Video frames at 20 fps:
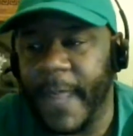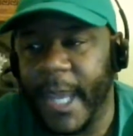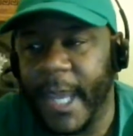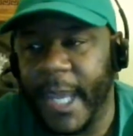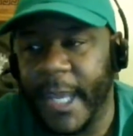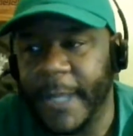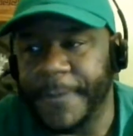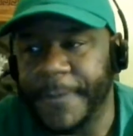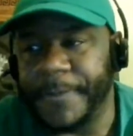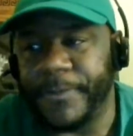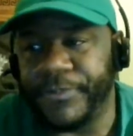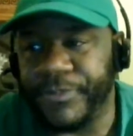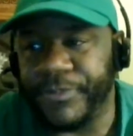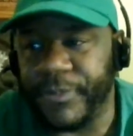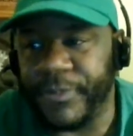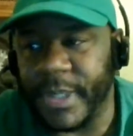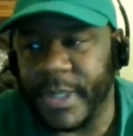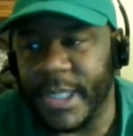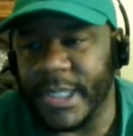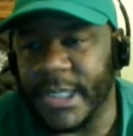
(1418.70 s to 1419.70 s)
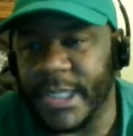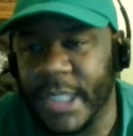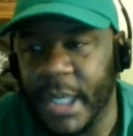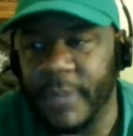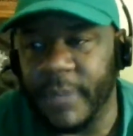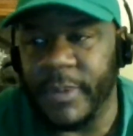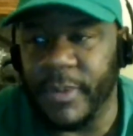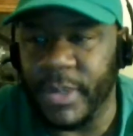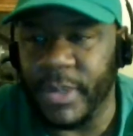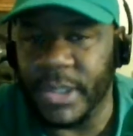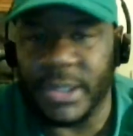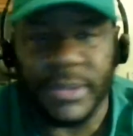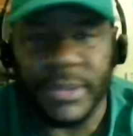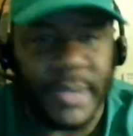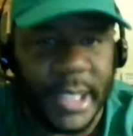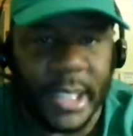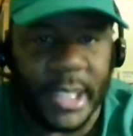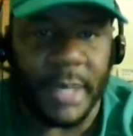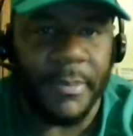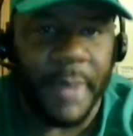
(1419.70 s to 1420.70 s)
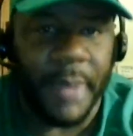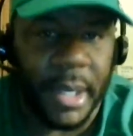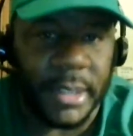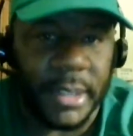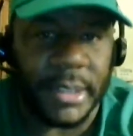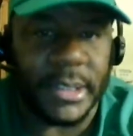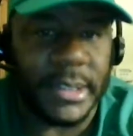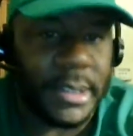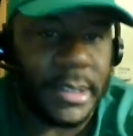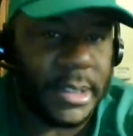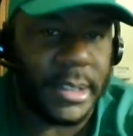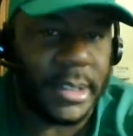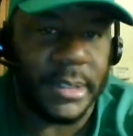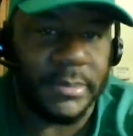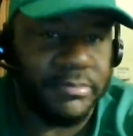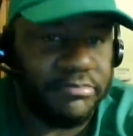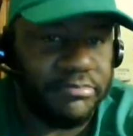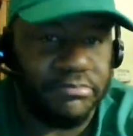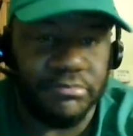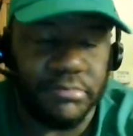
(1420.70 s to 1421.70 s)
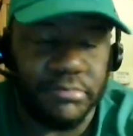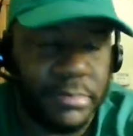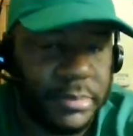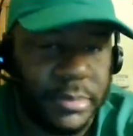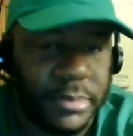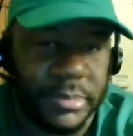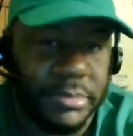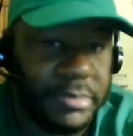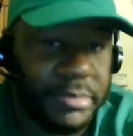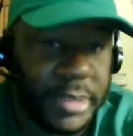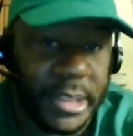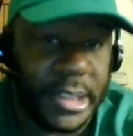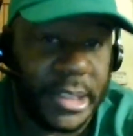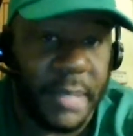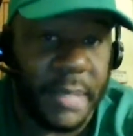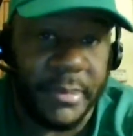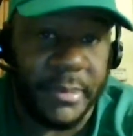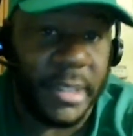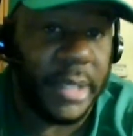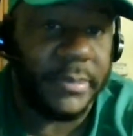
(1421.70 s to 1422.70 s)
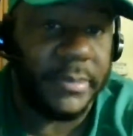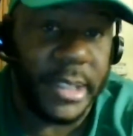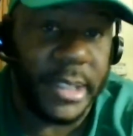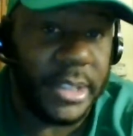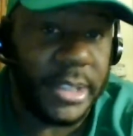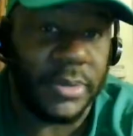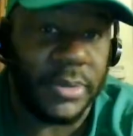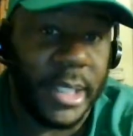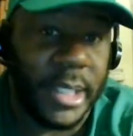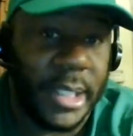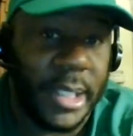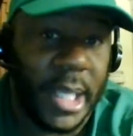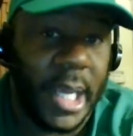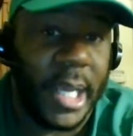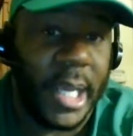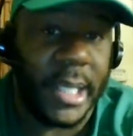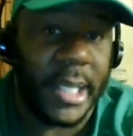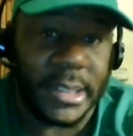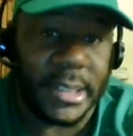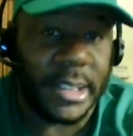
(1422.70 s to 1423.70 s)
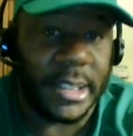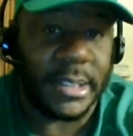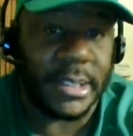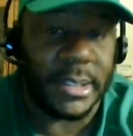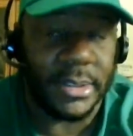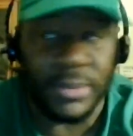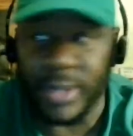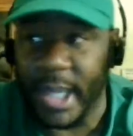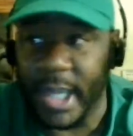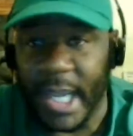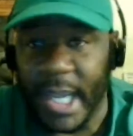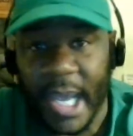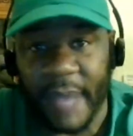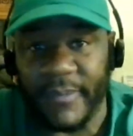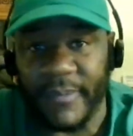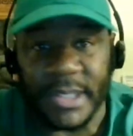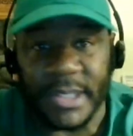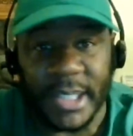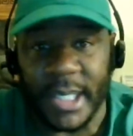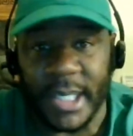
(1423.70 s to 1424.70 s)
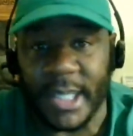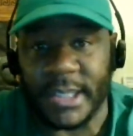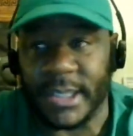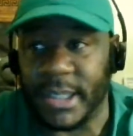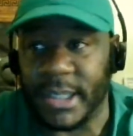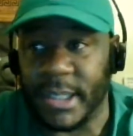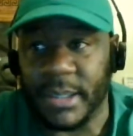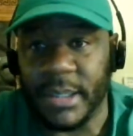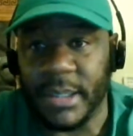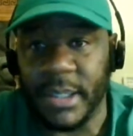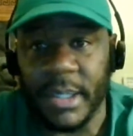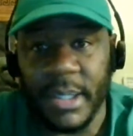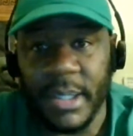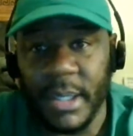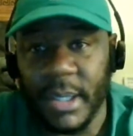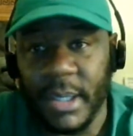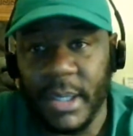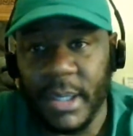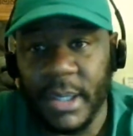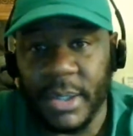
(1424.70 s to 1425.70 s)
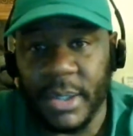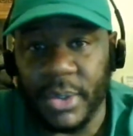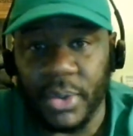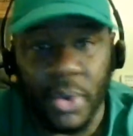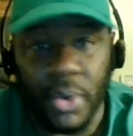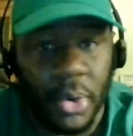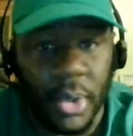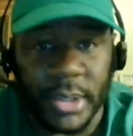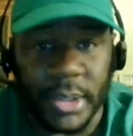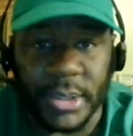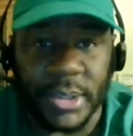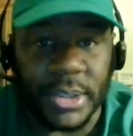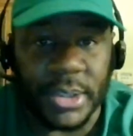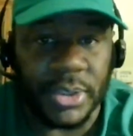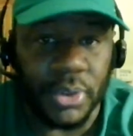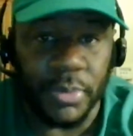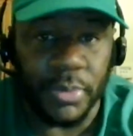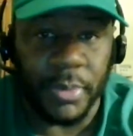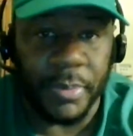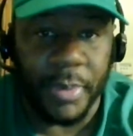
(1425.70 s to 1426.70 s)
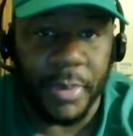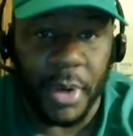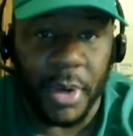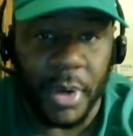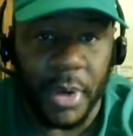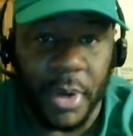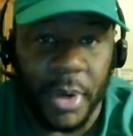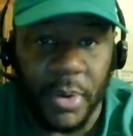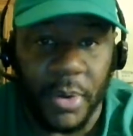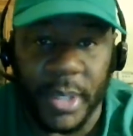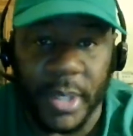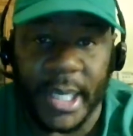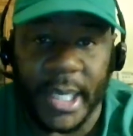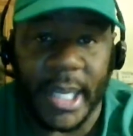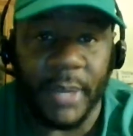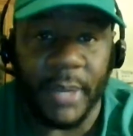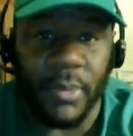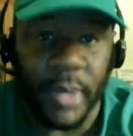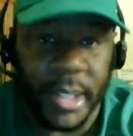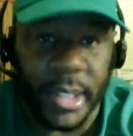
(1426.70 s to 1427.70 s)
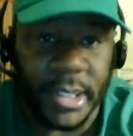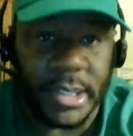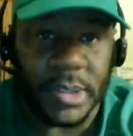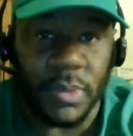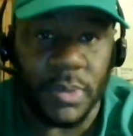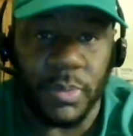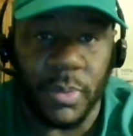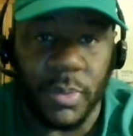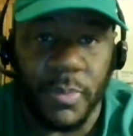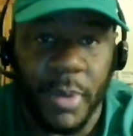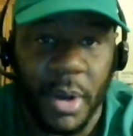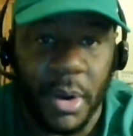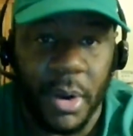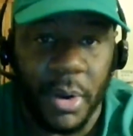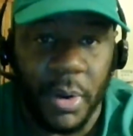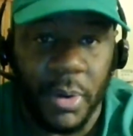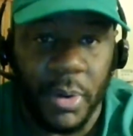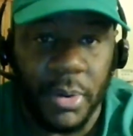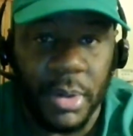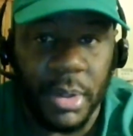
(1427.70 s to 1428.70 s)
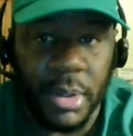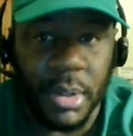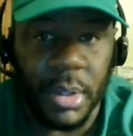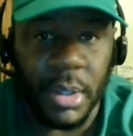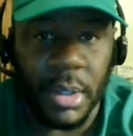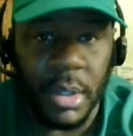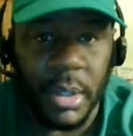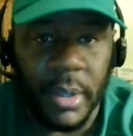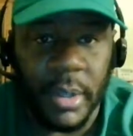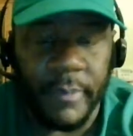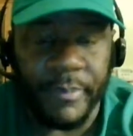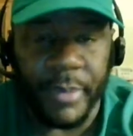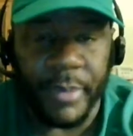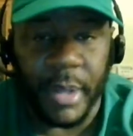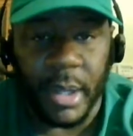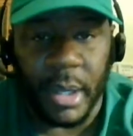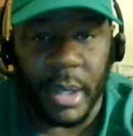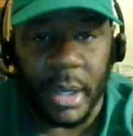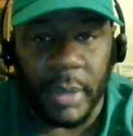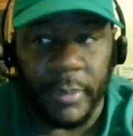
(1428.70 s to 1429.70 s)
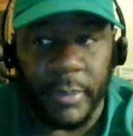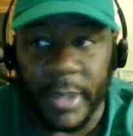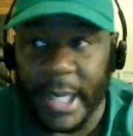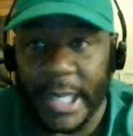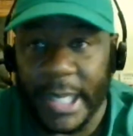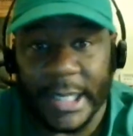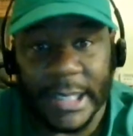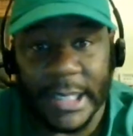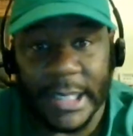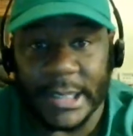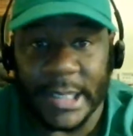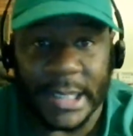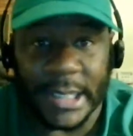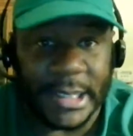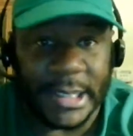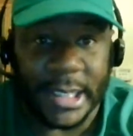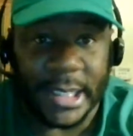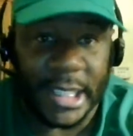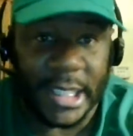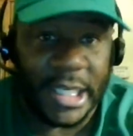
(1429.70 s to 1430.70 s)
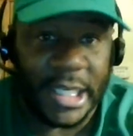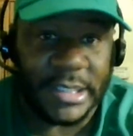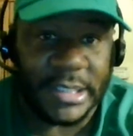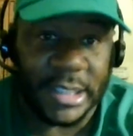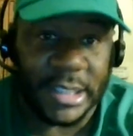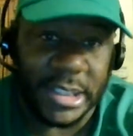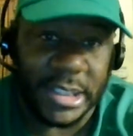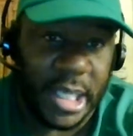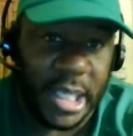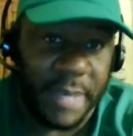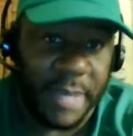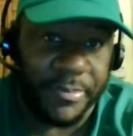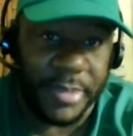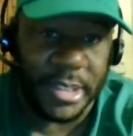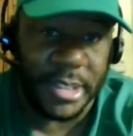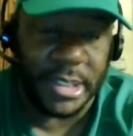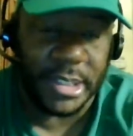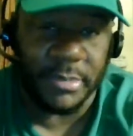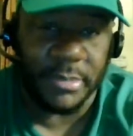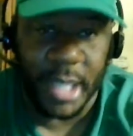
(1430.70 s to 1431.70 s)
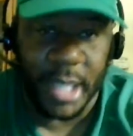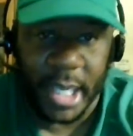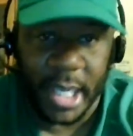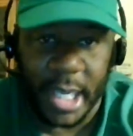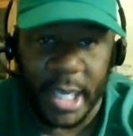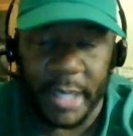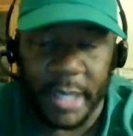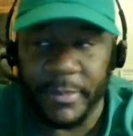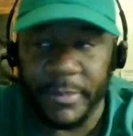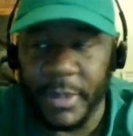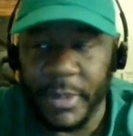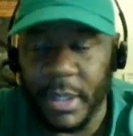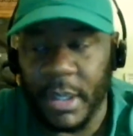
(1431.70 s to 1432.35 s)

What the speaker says: And just tell me what you think about this coming up Detroit Lions season. Do they have a chance in going to the Super Bowl? Can they win the Super Bowl? Will they at least get to the NFC Championship game?